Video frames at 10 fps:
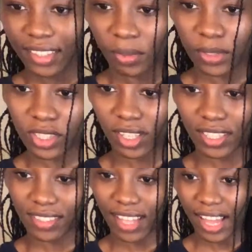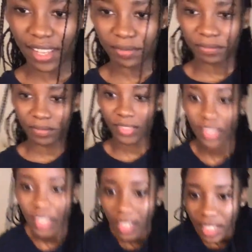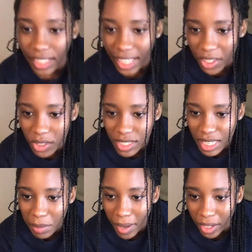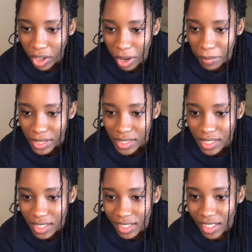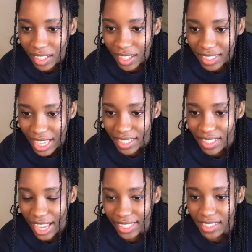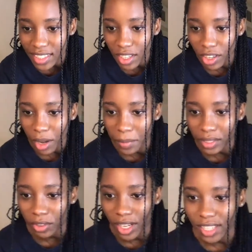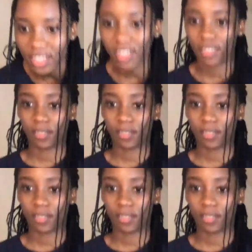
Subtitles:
What song is that? Can you see my comments? Yes, I can see your comment, Grace.